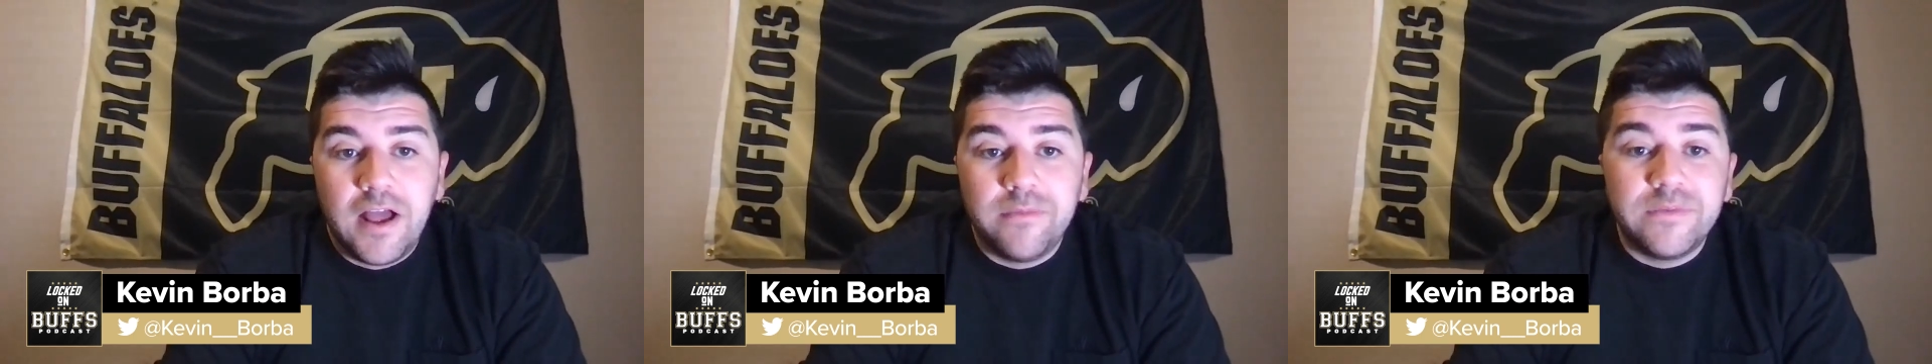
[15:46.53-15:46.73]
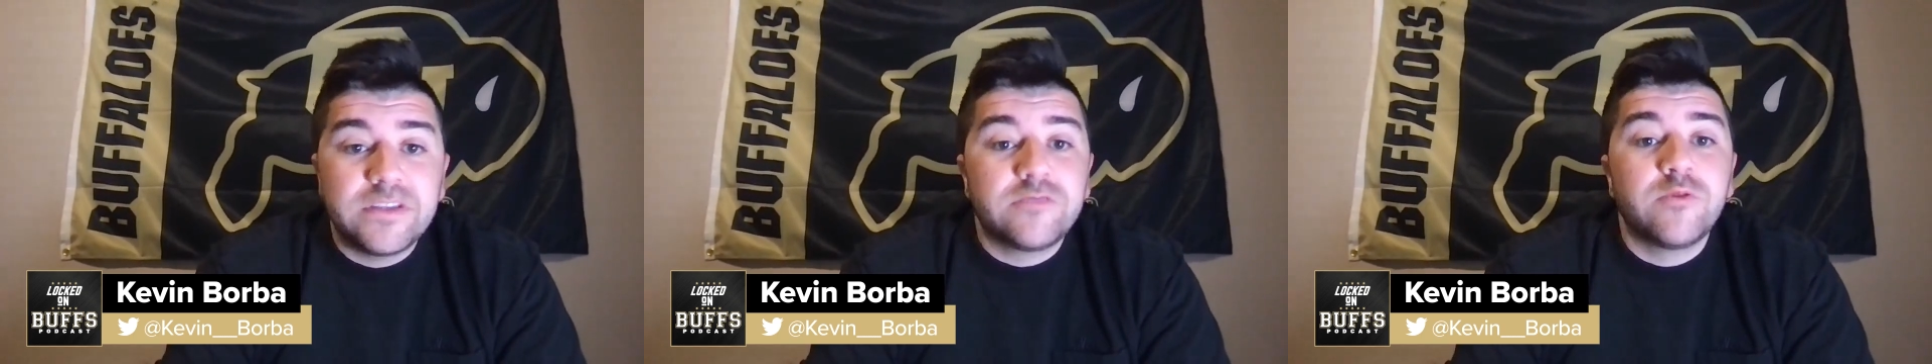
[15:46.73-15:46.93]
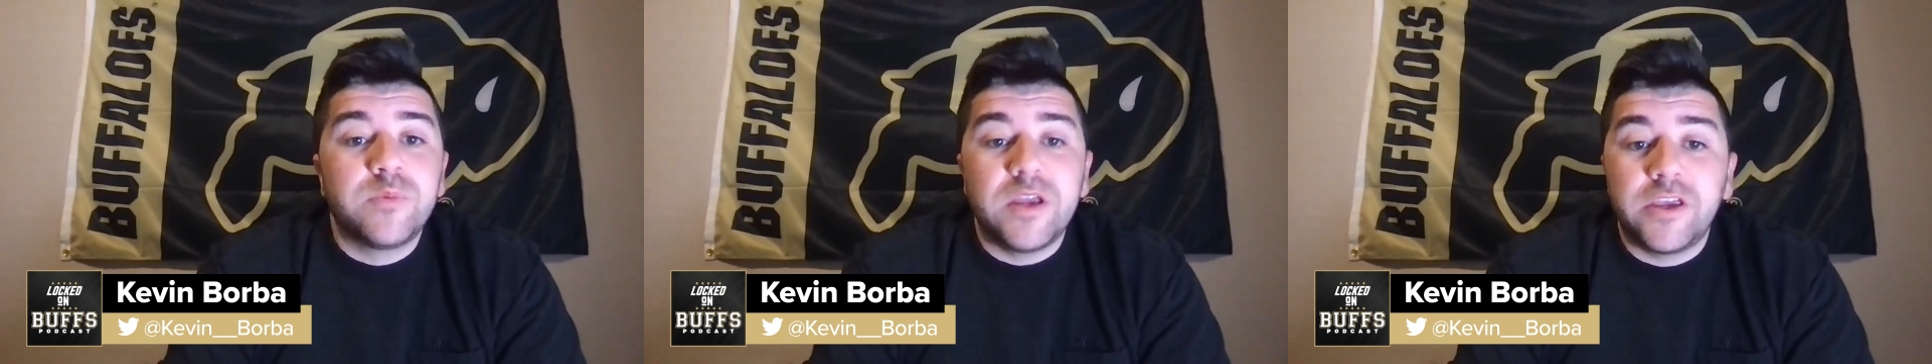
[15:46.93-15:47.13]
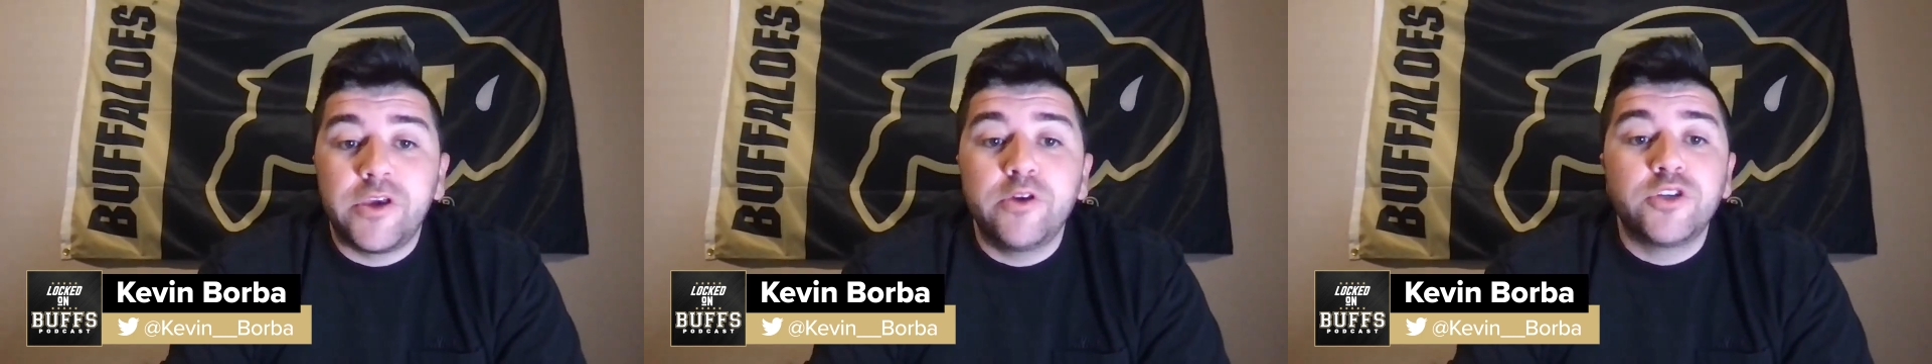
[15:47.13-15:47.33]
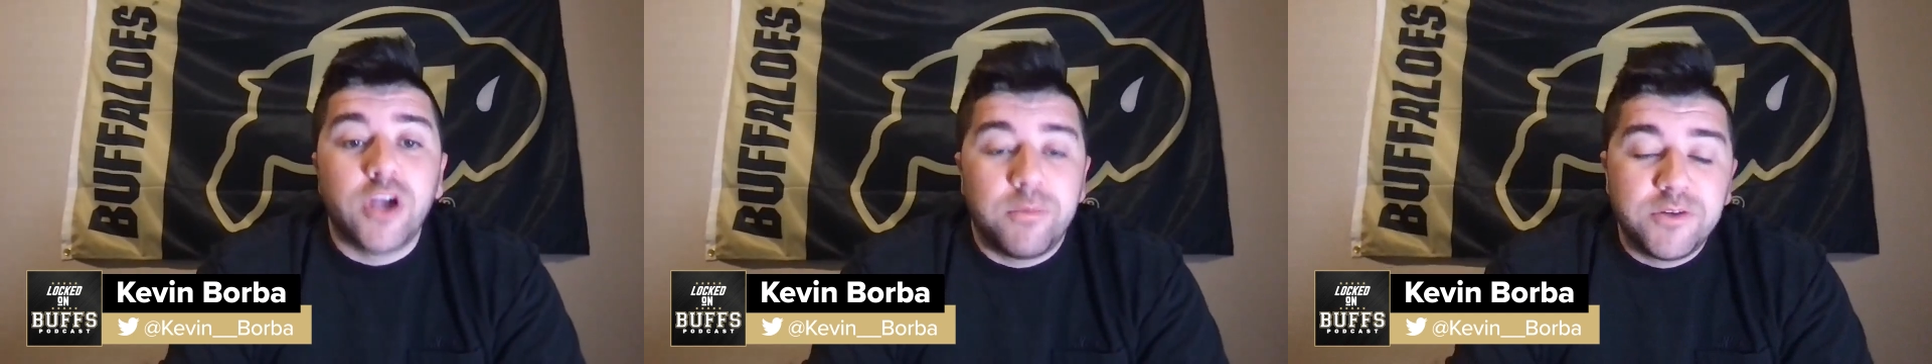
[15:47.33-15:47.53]
This would be a
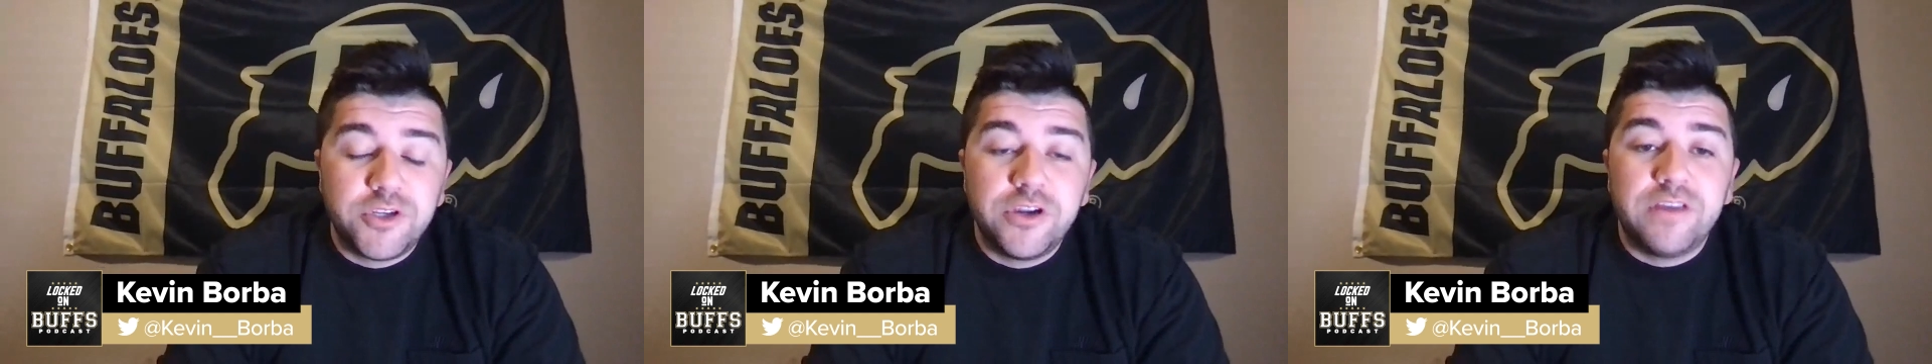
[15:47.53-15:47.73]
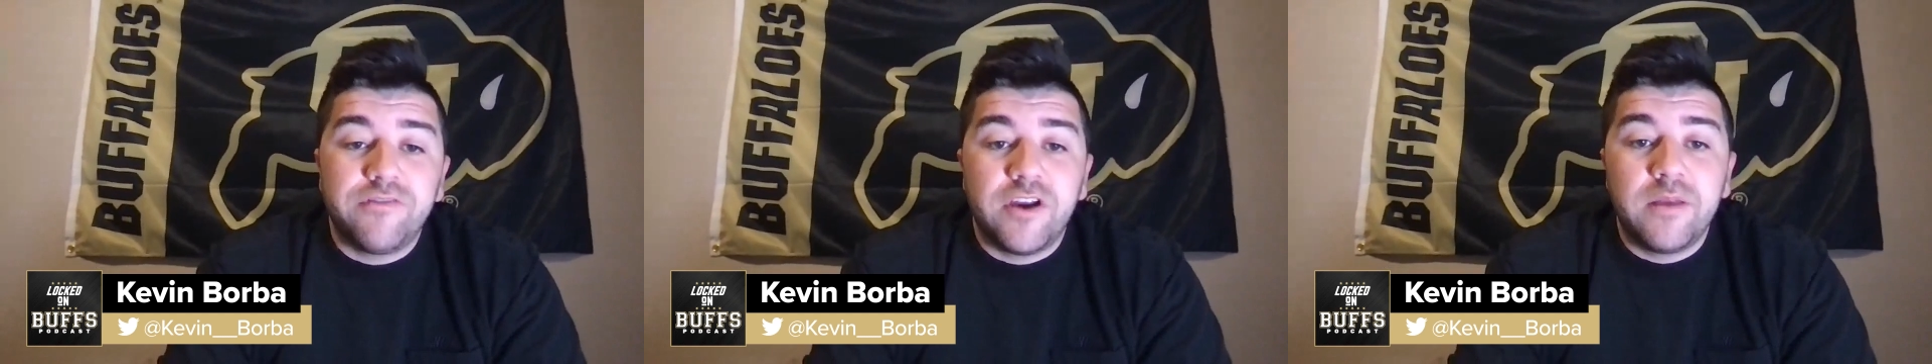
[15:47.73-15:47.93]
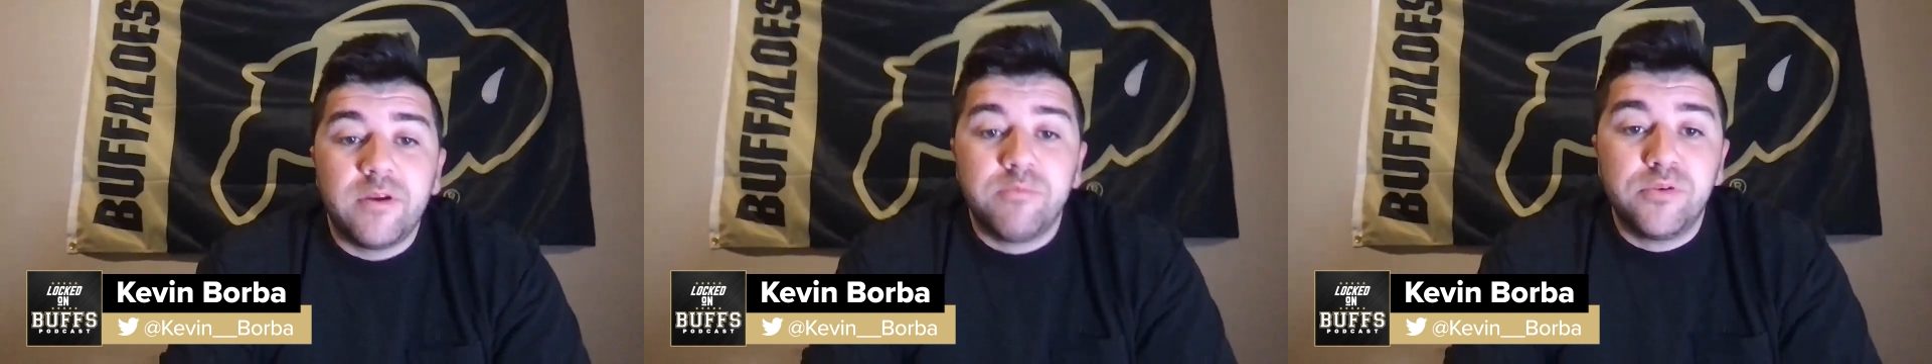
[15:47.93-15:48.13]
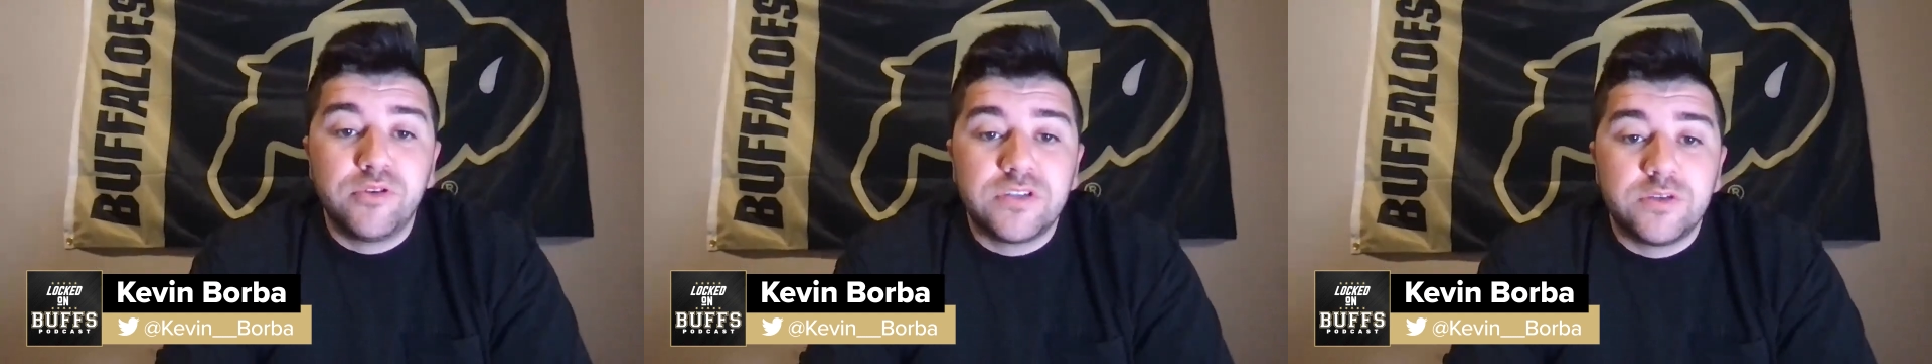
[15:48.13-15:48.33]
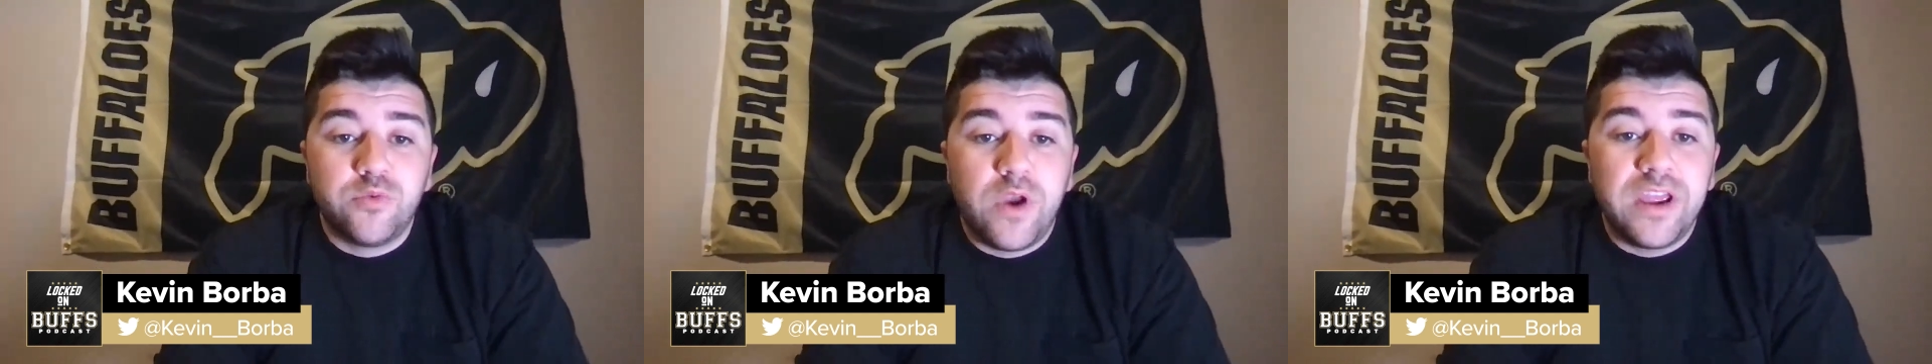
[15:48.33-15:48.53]
huge opportunity for him to
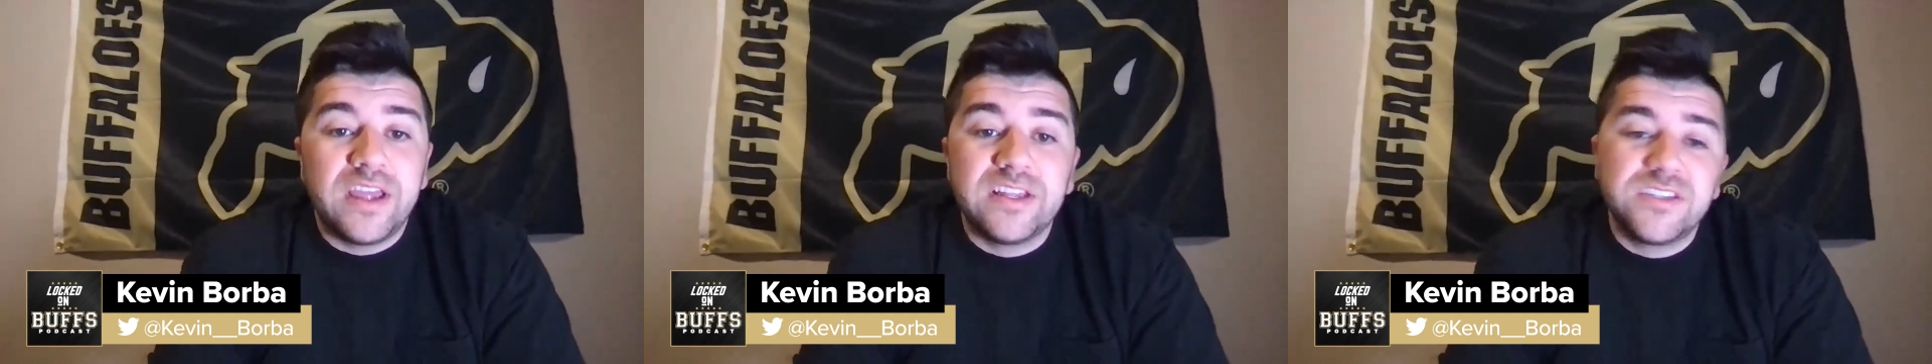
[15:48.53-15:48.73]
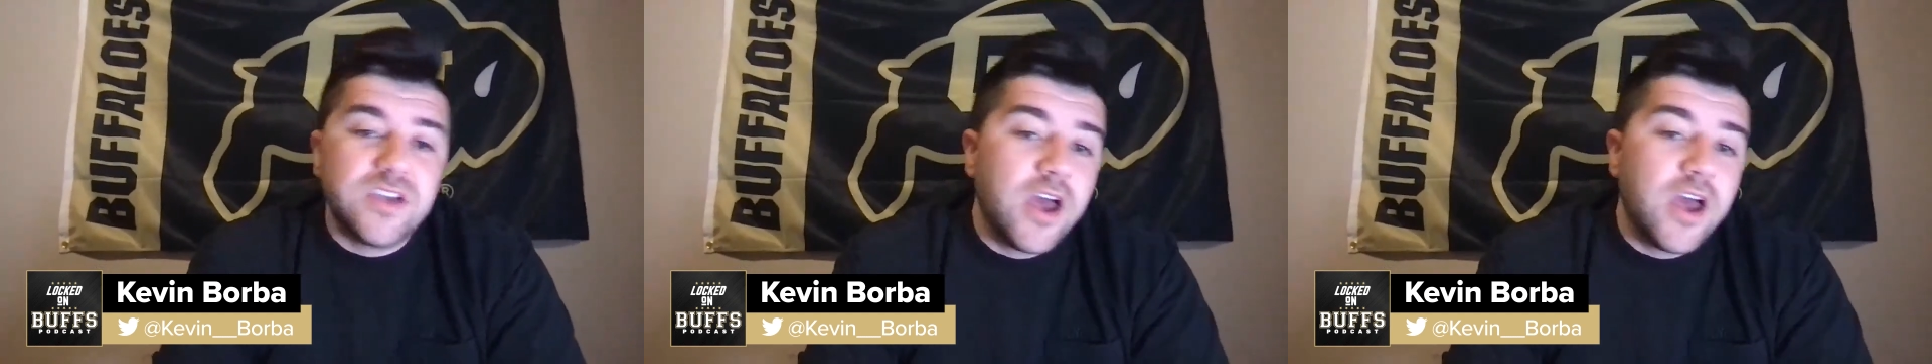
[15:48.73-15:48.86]
boost his rankings.